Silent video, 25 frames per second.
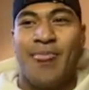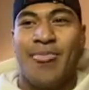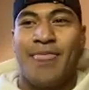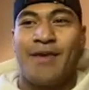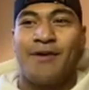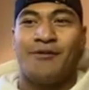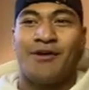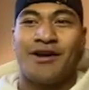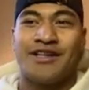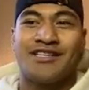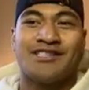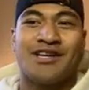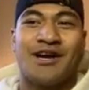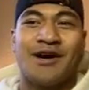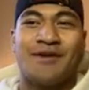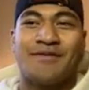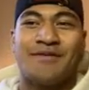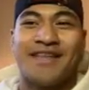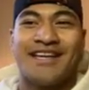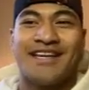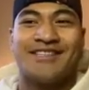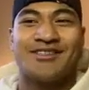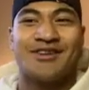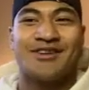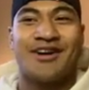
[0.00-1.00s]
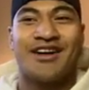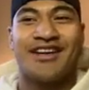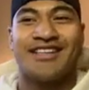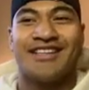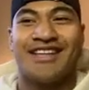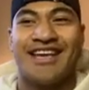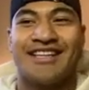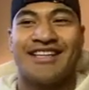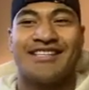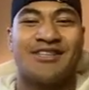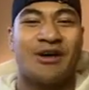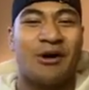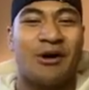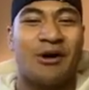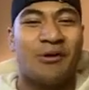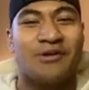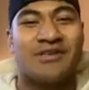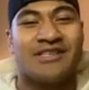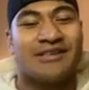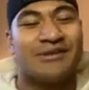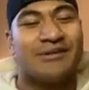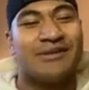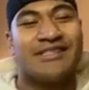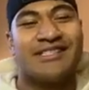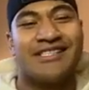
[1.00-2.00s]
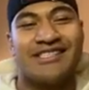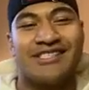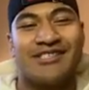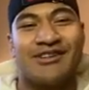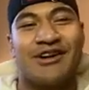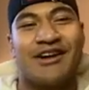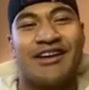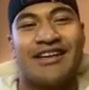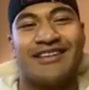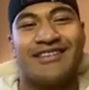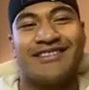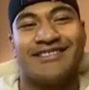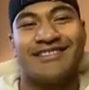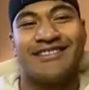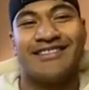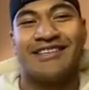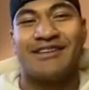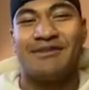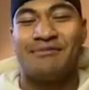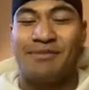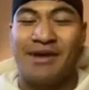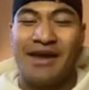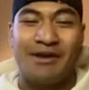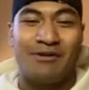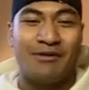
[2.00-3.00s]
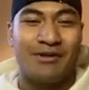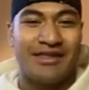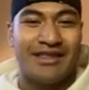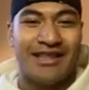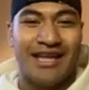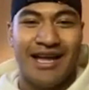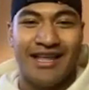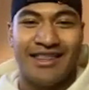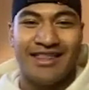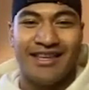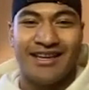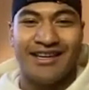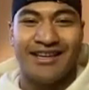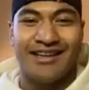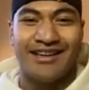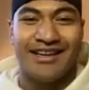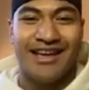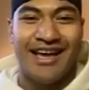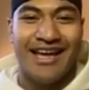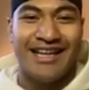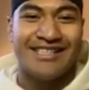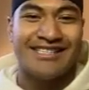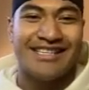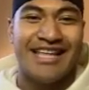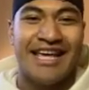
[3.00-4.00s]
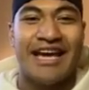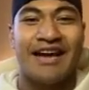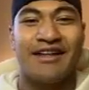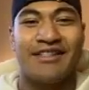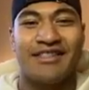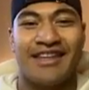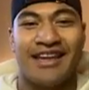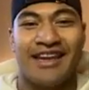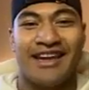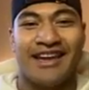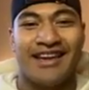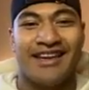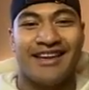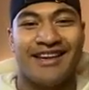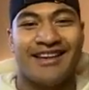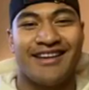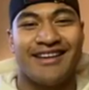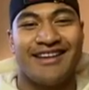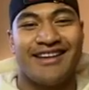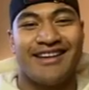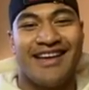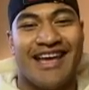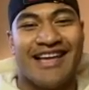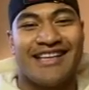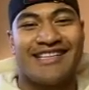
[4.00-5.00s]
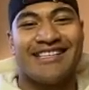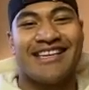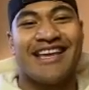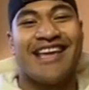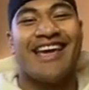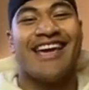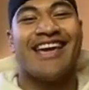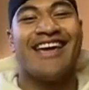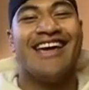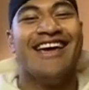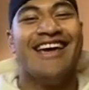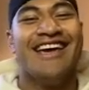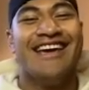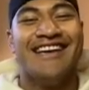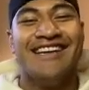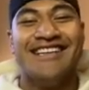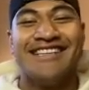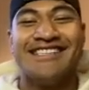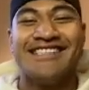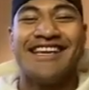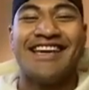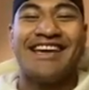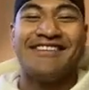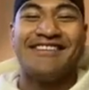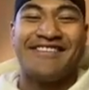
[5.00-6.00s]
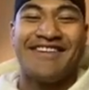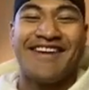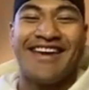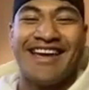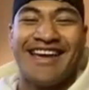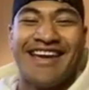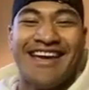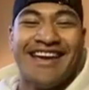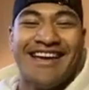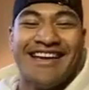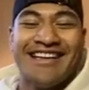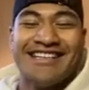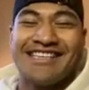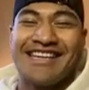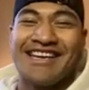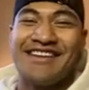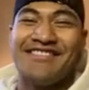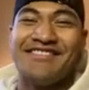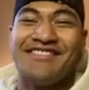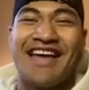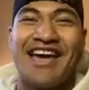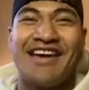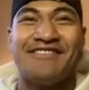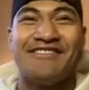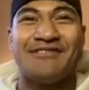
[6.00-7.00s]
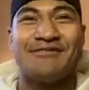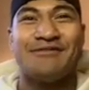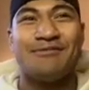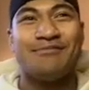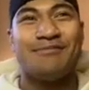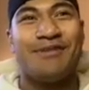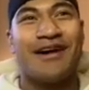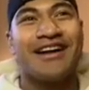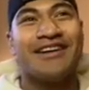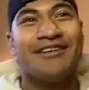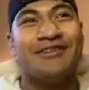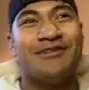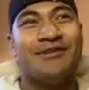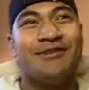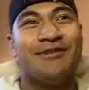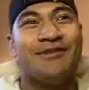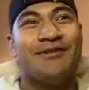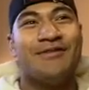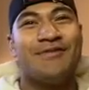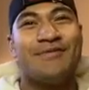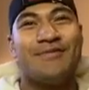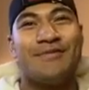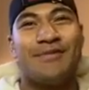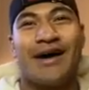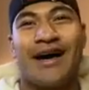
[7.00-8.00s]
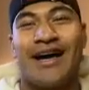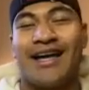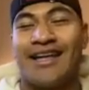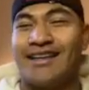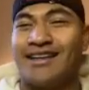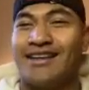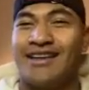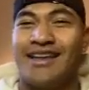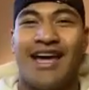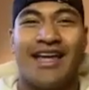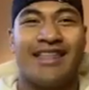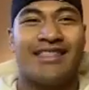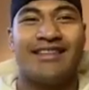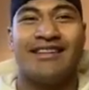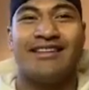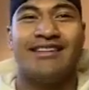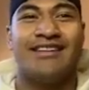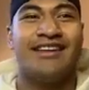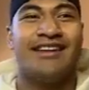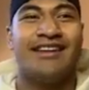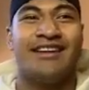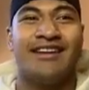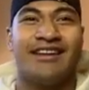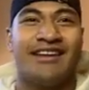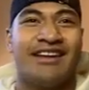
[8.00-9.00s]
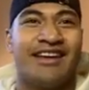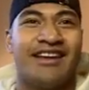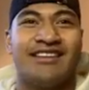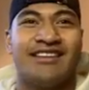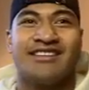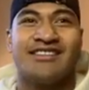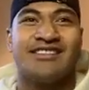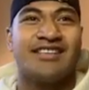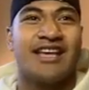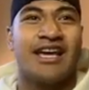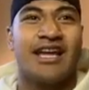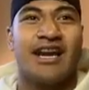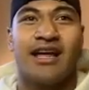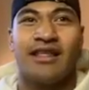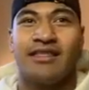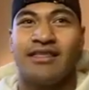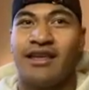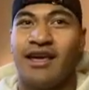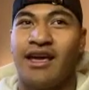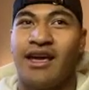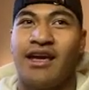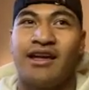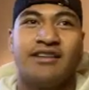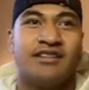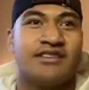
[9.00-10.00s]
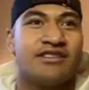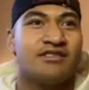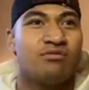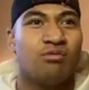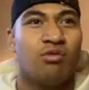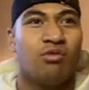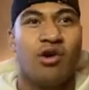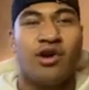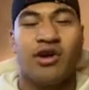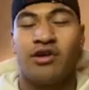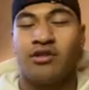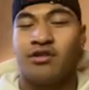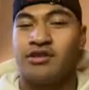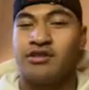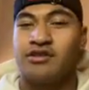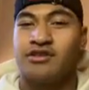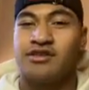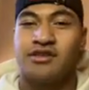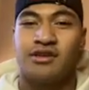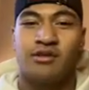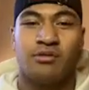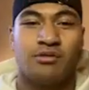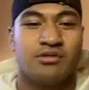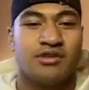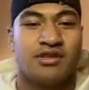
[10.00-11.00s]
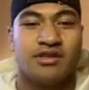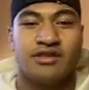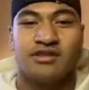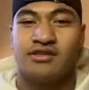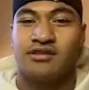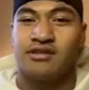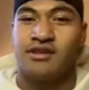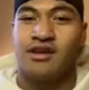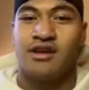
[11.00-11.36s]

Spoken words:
one time they told someone to try and compete with Nathan and stay up there and see if Nathan would buckle, but Nathan didn't. He just stayed up there and just worked on skill, just